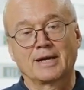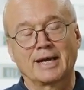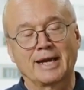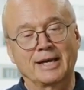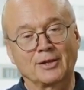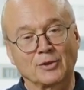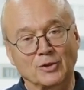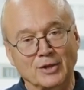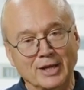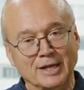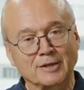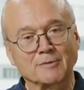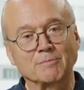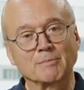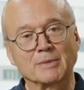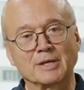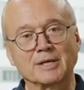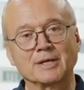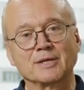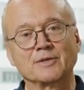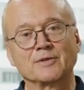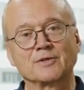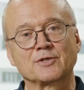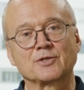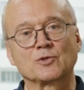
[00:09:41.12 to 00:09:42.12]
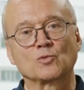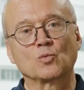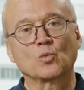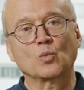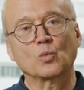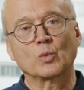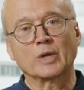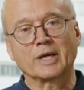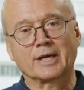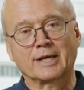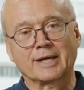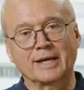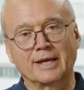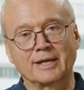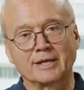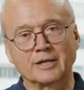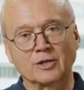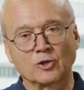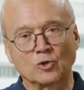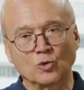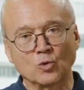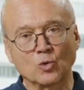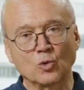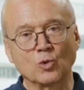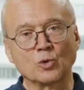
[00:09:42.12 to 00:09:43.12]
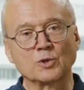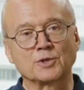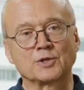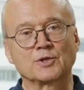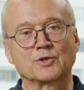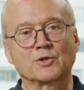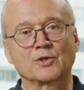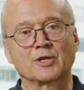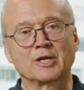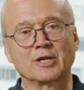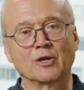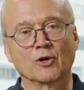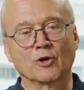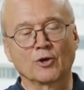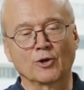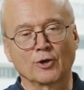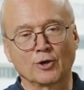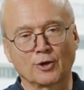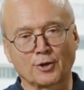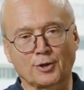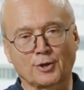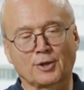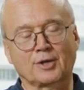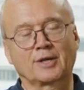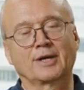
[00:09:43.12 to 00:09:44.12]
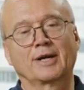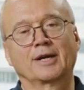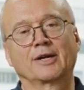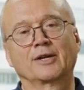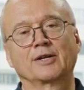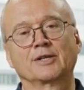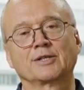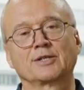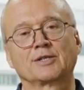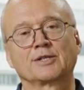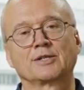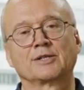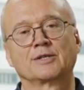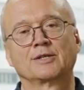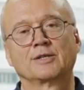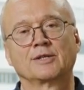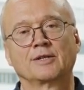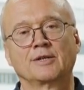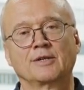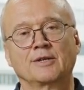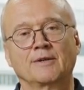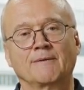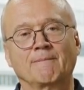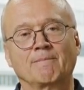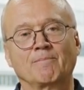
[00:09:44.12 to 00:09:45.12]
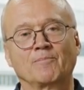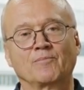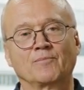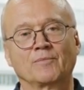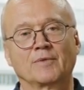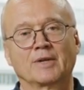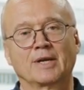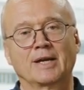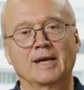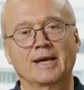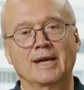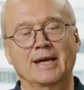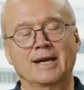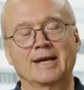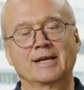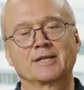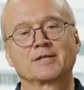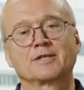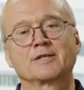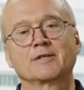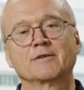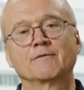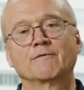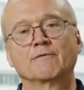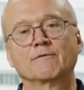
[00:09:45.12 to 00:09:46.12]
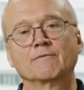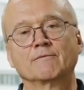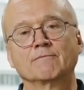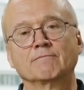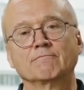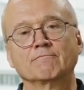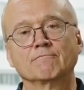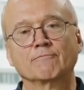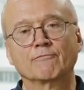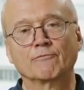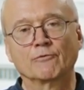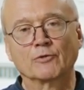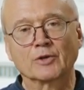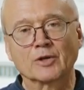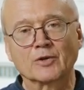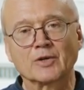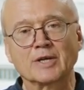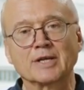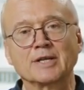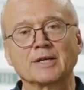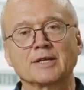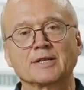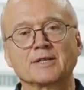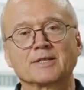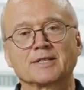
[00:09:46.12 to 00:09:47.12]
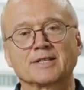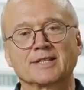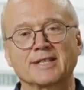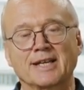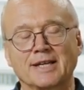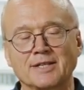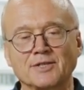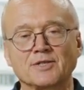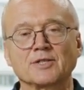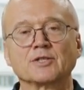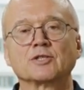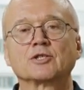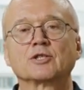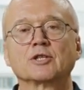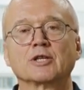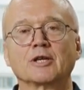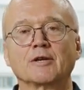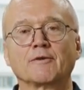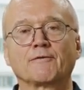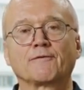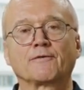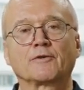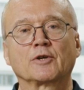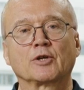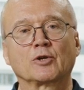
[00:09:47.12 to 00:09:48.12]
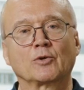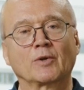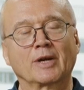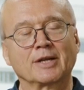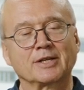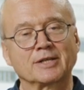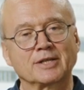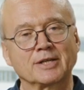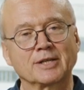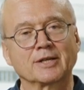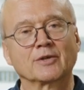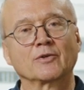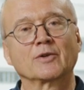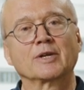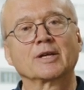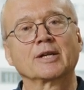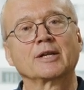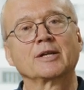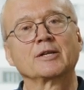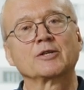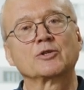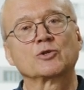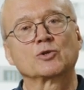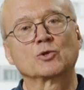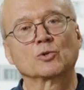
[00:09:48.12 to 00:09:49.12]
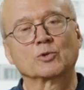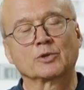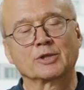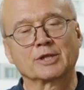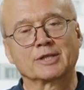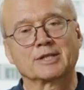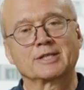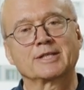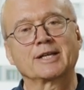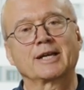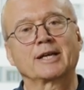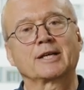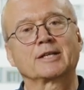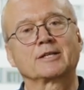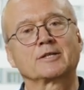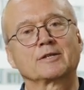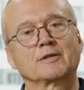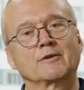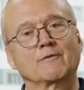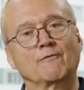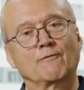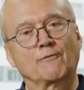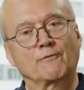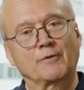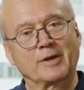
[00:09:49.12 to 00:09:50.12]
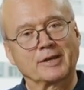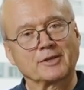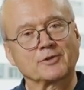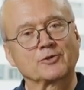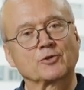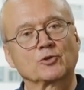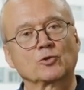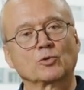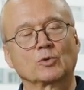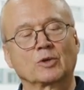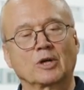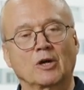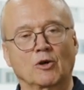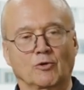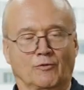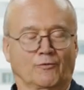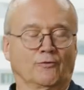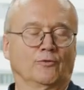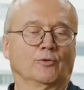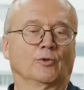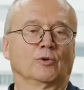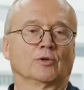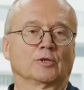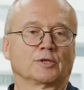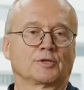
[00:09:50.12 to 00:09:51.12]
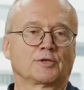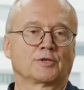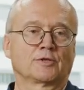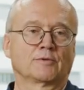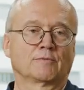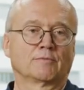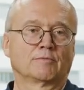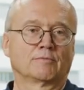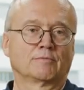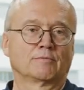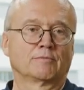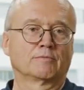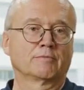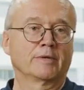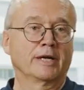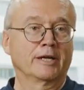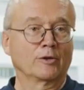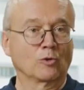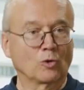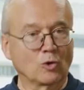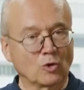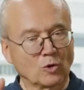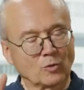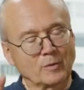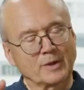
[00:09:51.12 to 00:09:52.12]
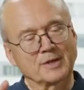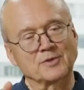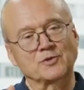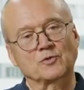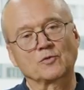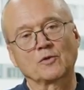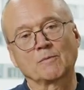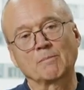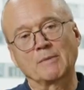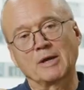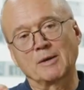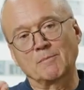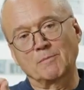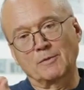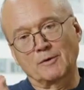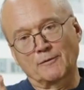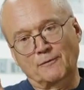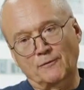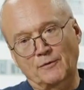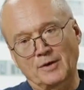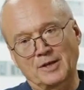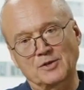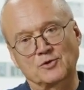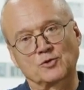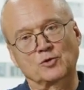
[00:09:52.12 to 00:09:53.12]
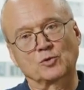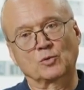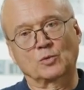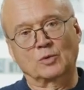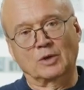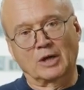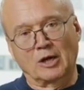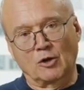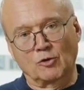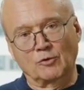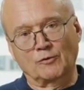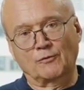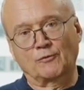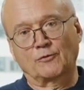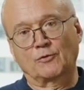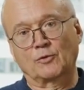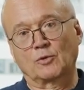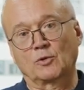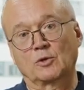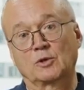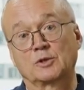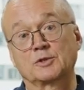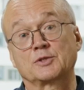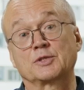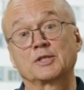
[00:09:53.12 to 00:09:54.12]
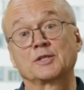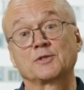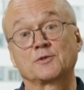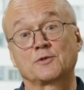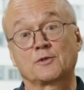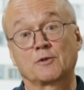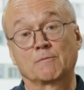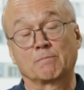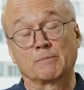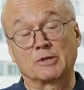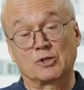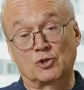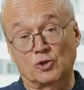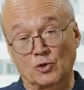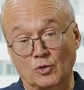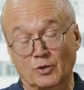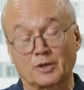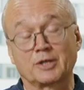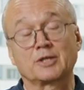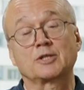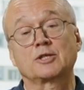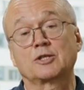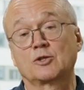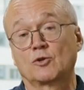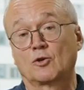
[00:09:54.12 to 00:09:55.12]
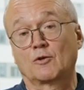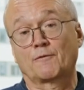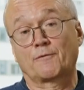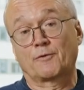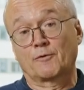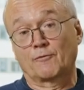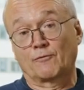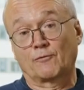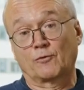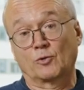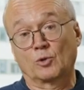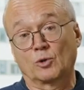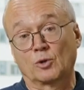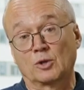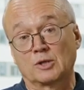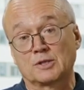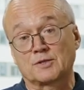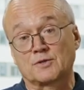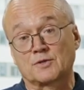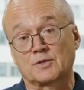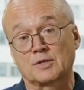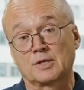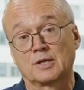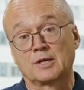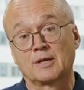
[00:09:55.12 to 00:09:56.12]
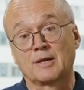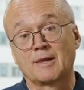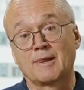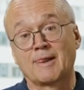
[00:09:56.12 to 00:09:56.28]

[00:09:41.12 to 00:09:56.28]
And that means we can use the earth current as a very sensitive criterion to detect phase to ground faults. And always remember, phase to ground faults is the majority of the faults.